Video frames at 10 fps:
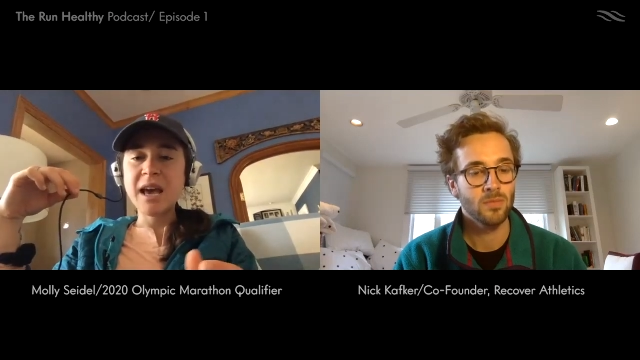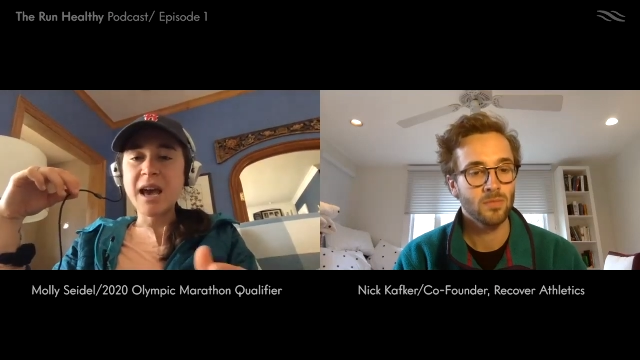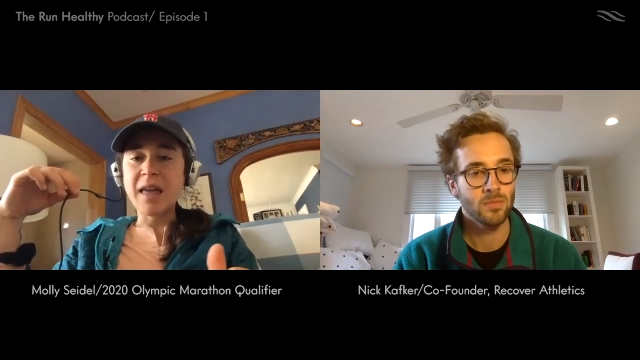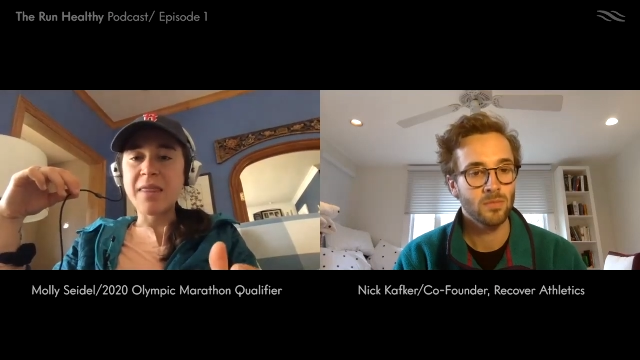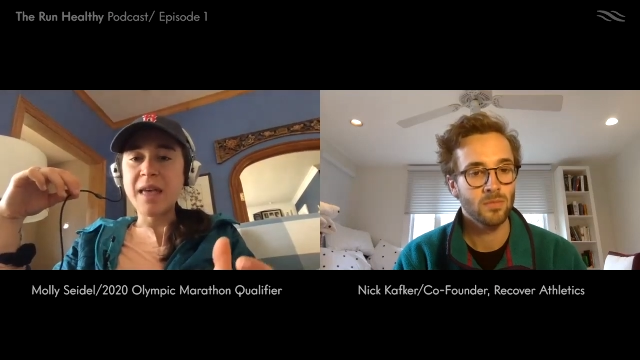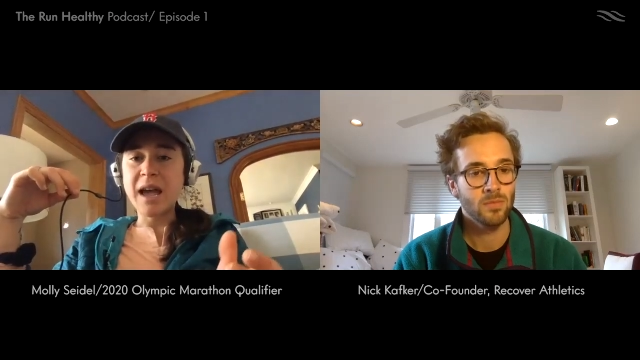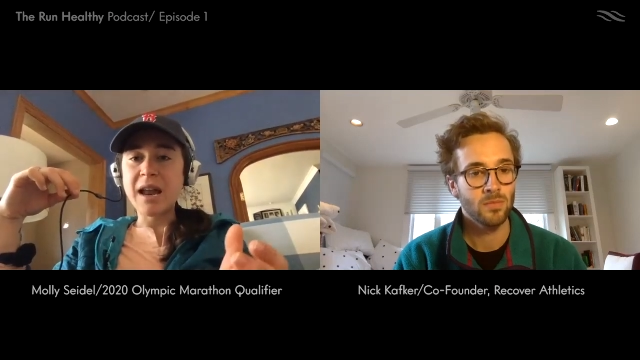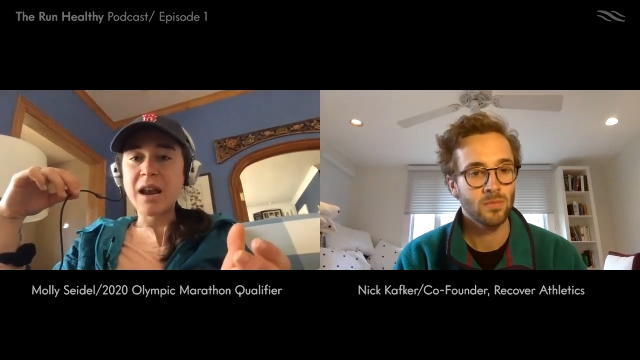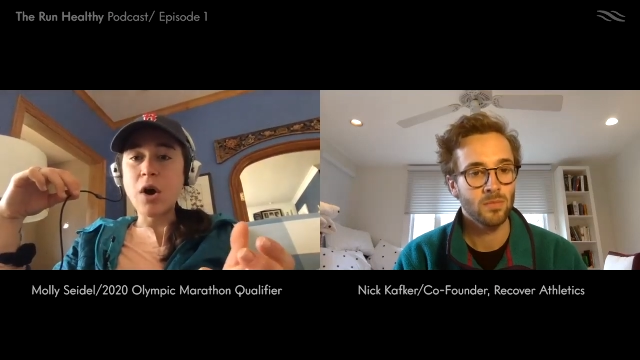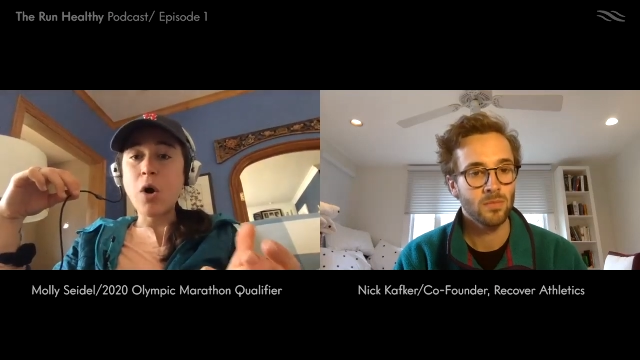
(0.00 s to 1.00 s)
Speaker 1: and then
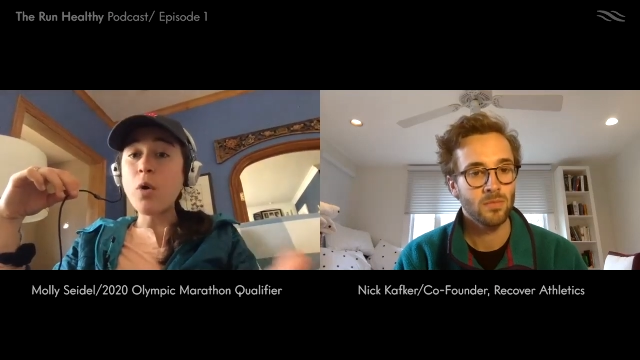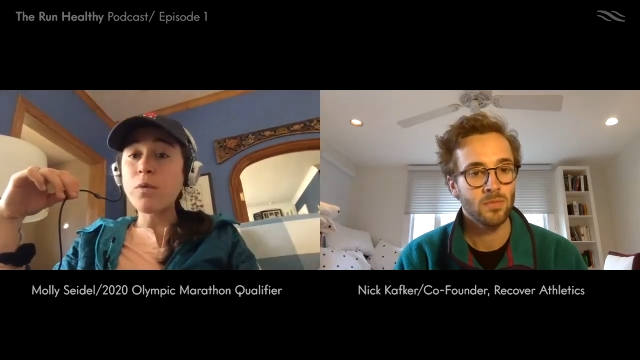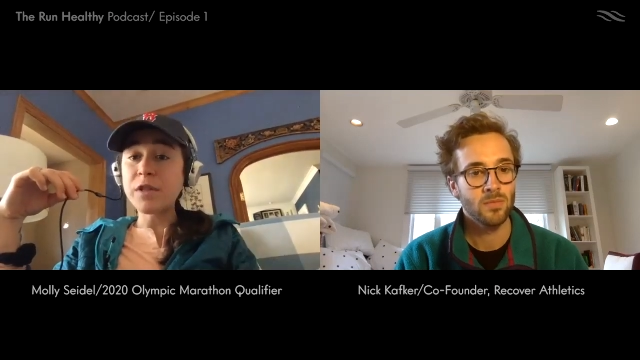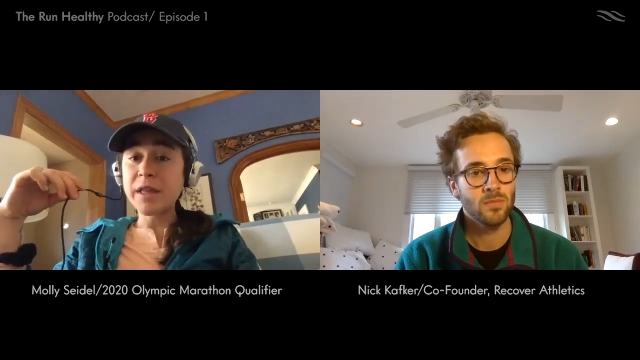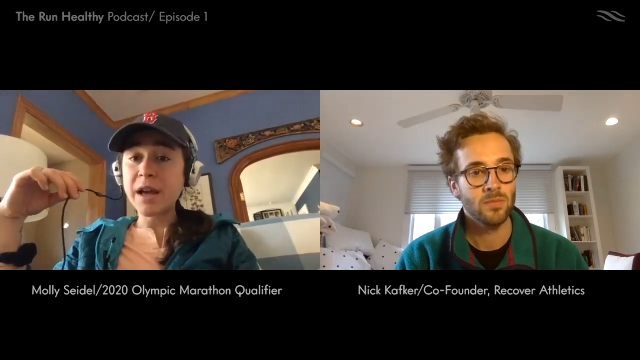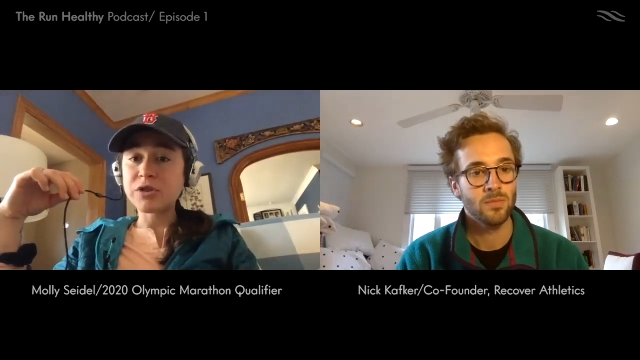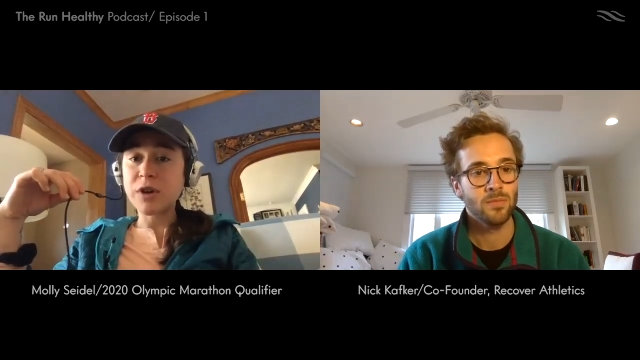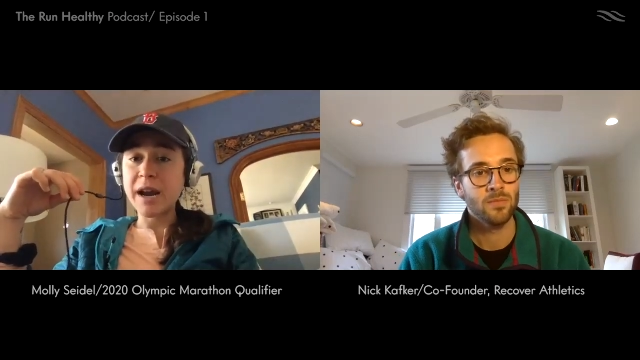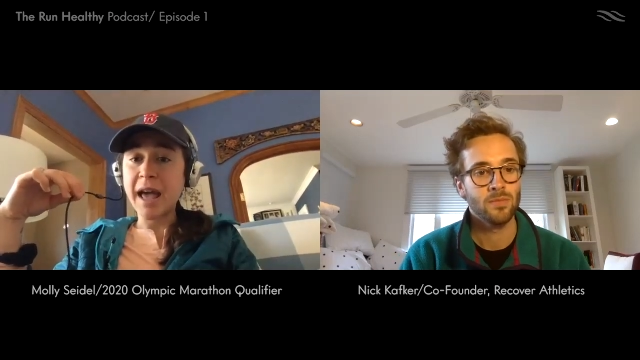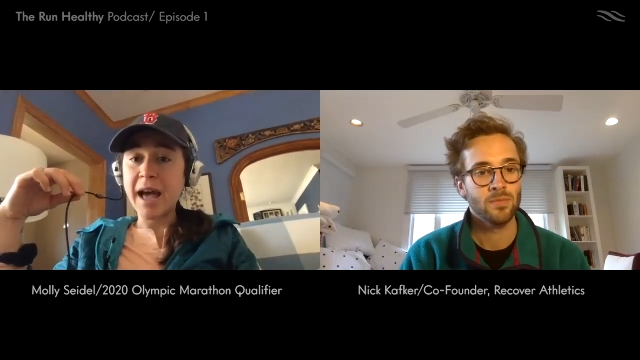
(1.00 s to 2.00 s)
hopefully I'll try
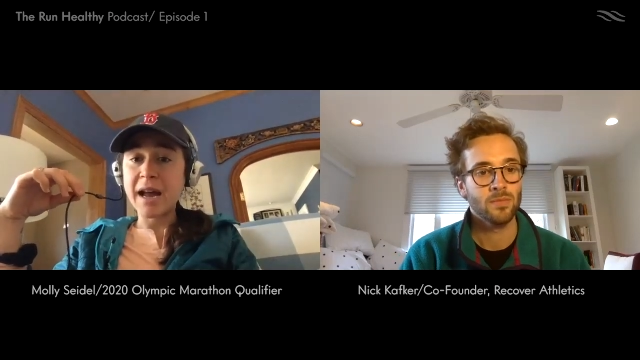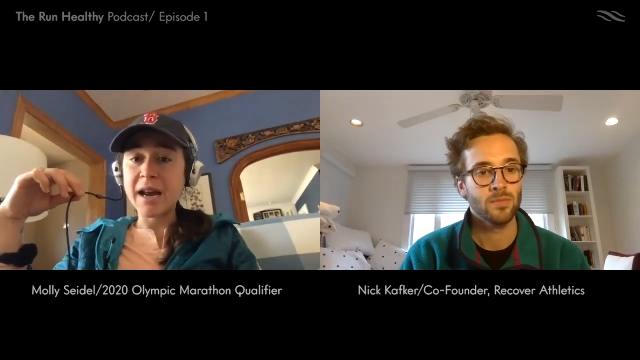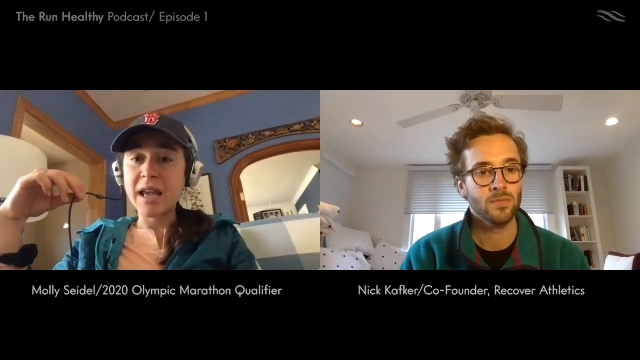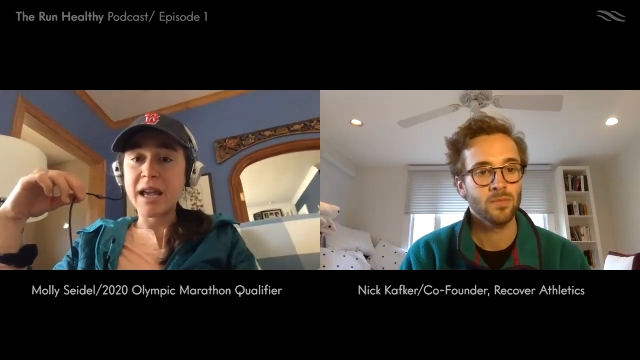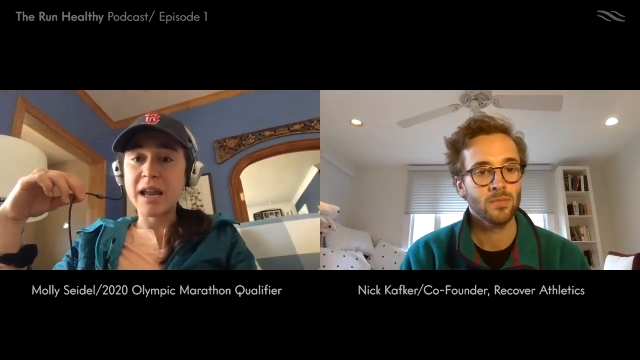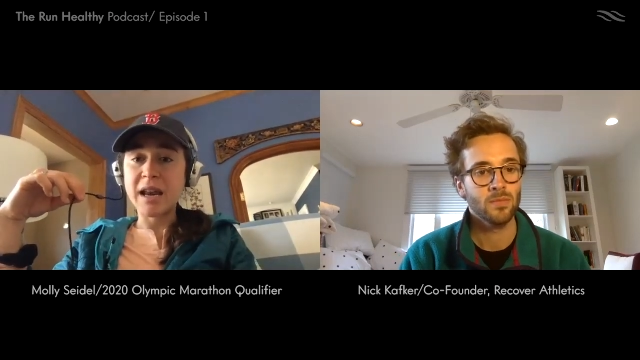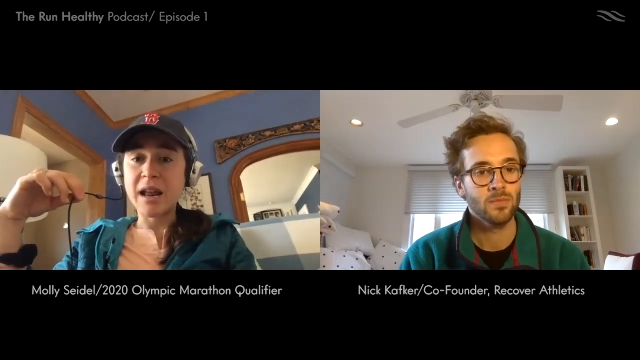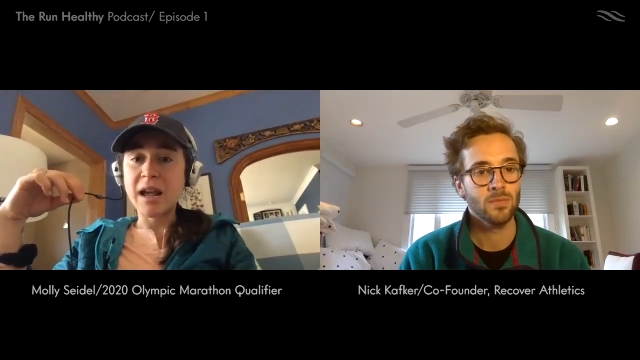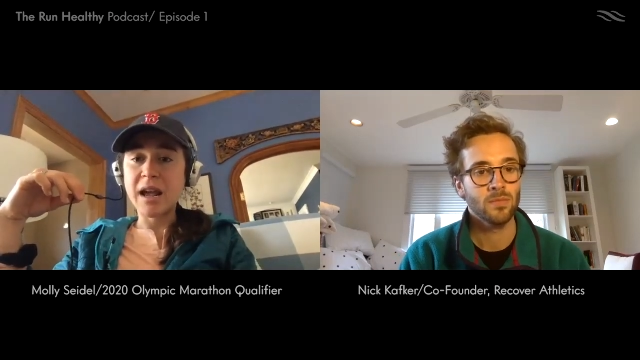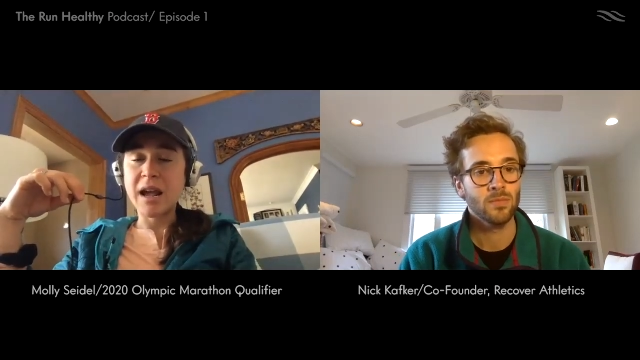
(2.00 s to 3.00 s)
to add in
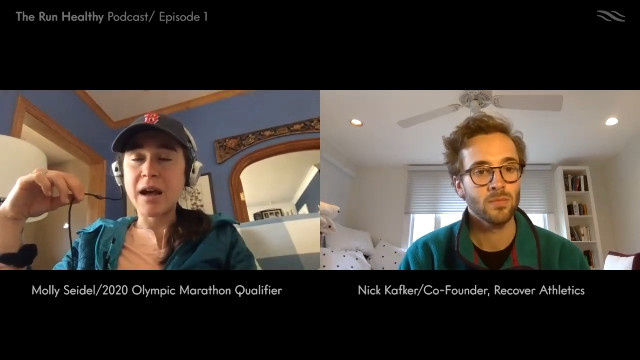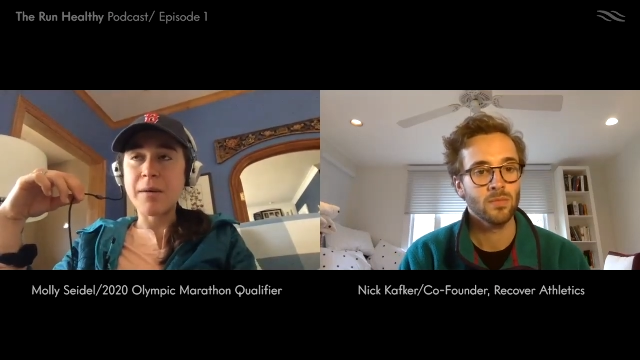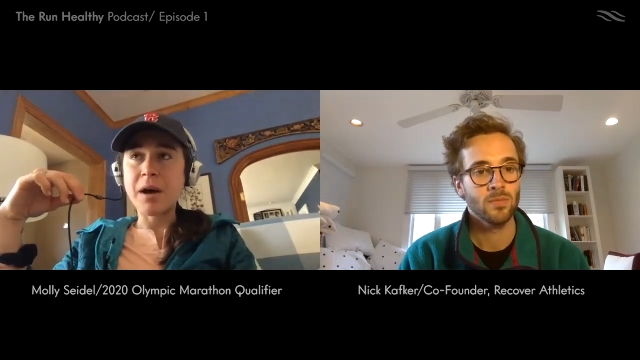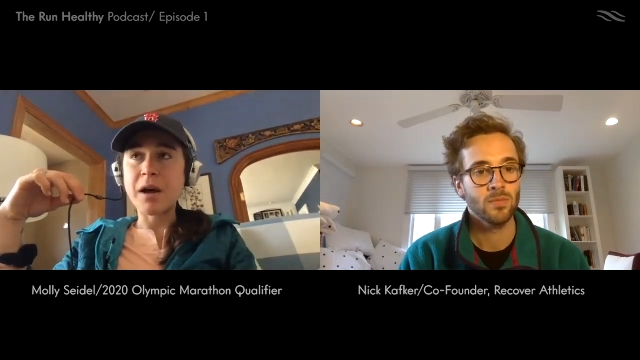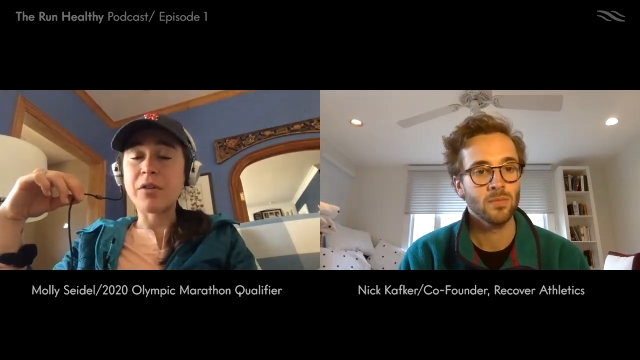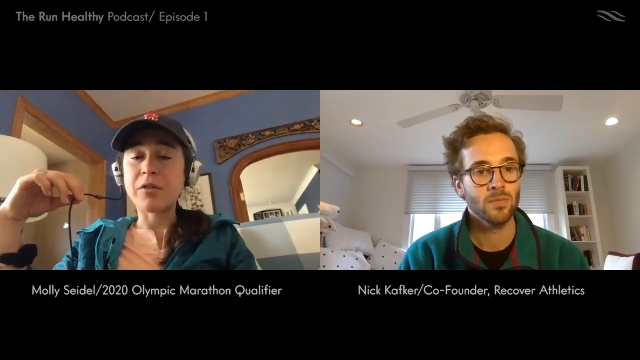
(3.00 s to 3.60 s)
a um, another